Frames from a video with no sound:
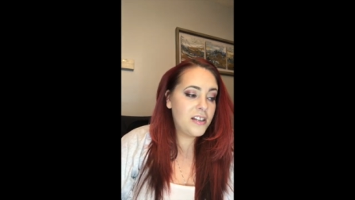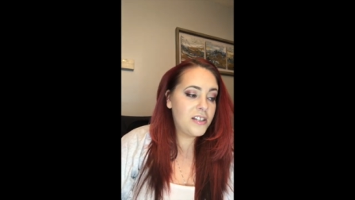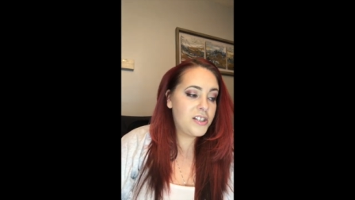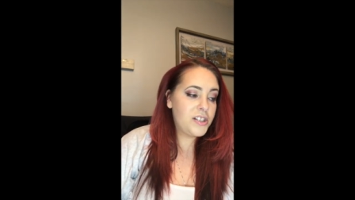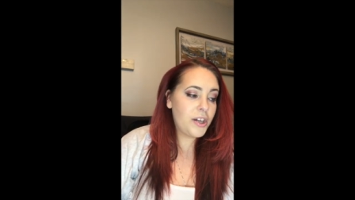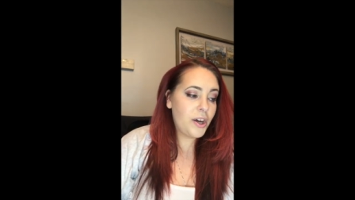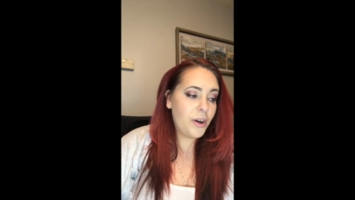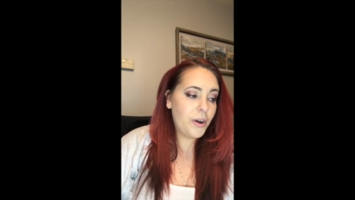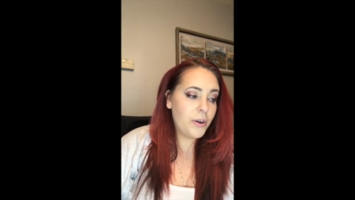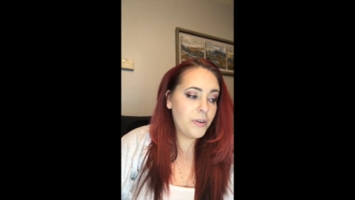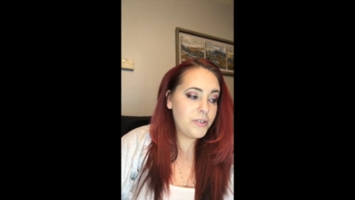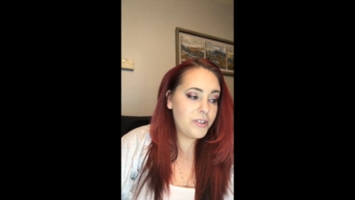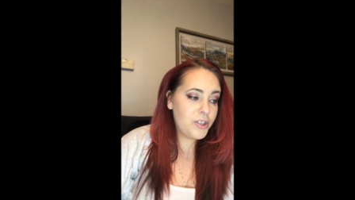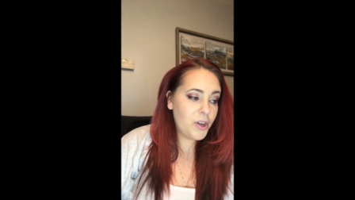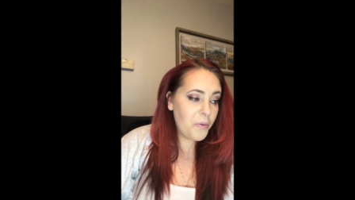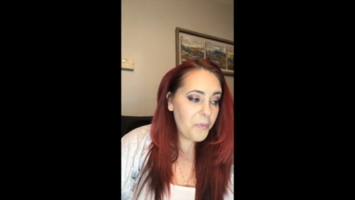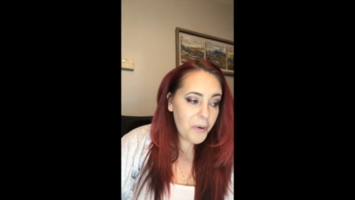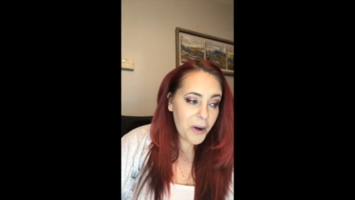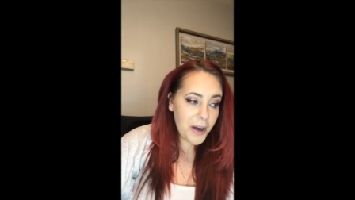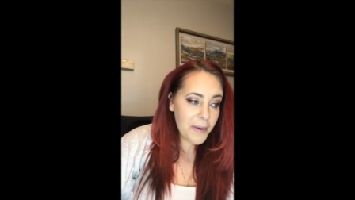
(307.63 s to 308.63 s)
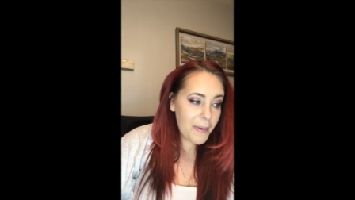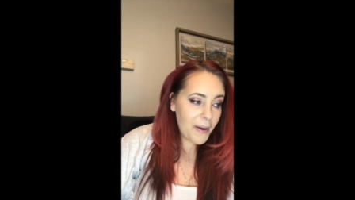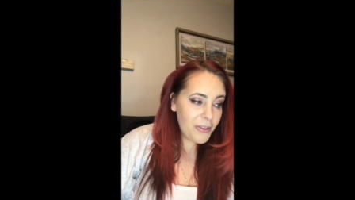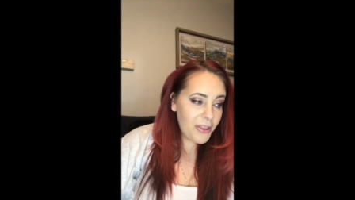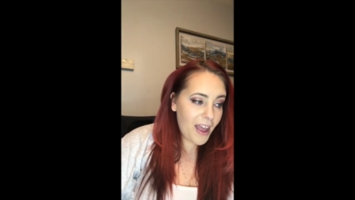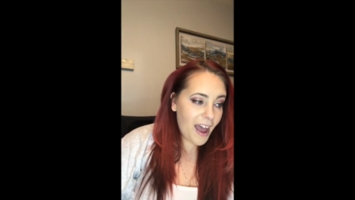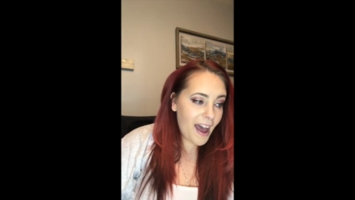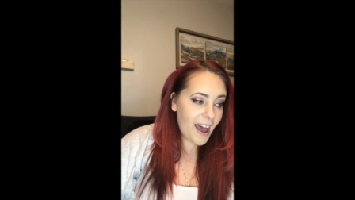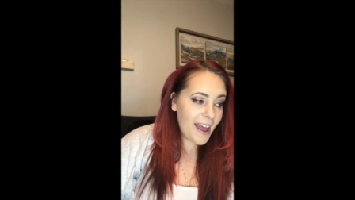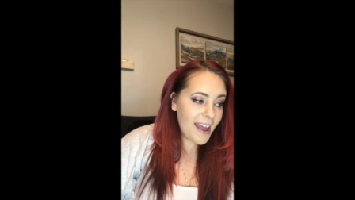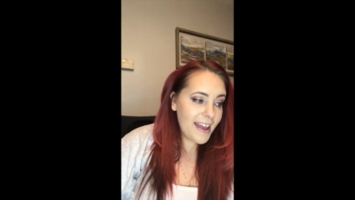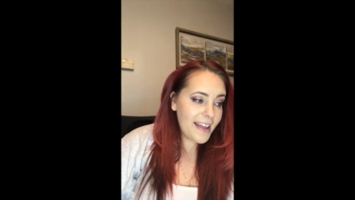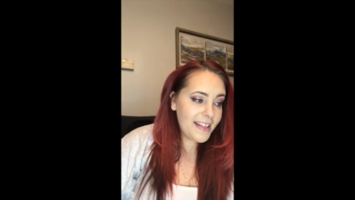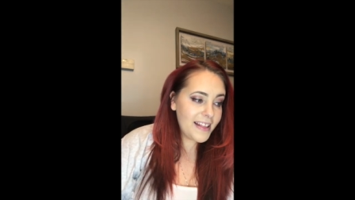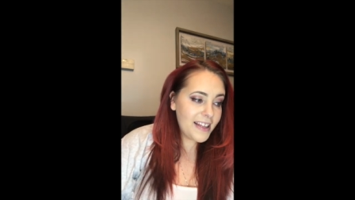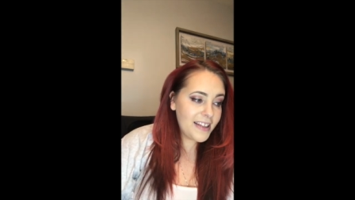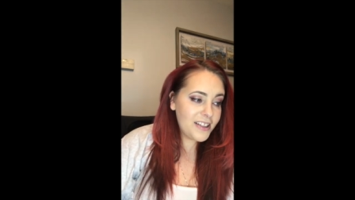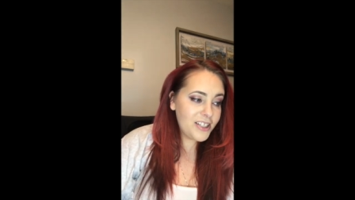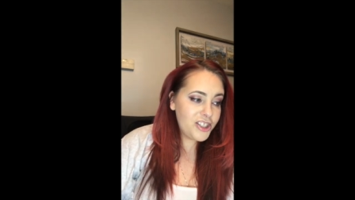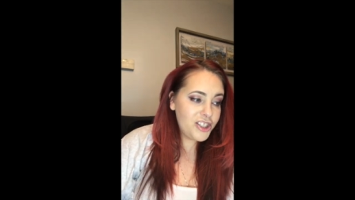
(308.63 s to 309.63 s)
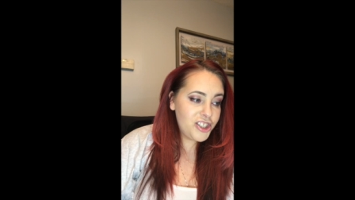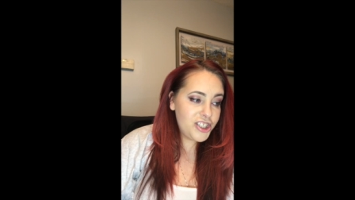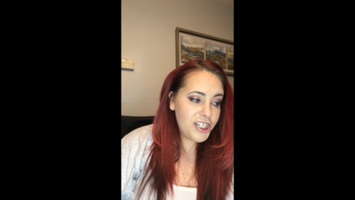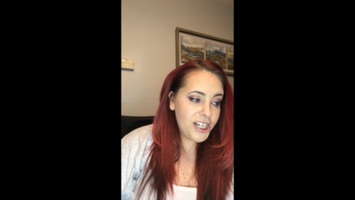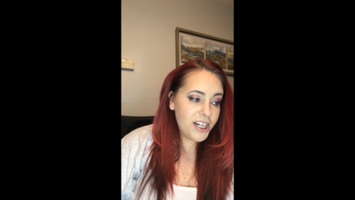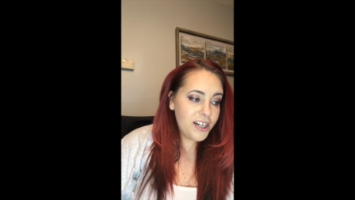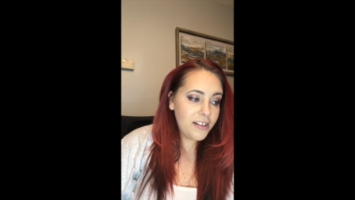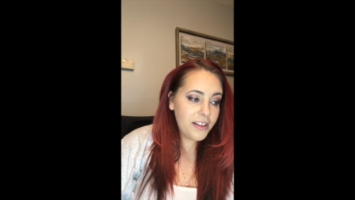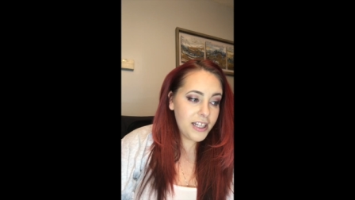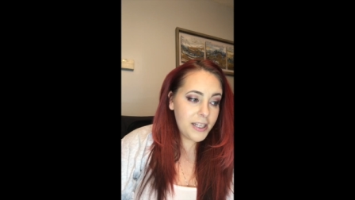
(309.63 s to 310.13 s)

So don't worry about that. And then the sheer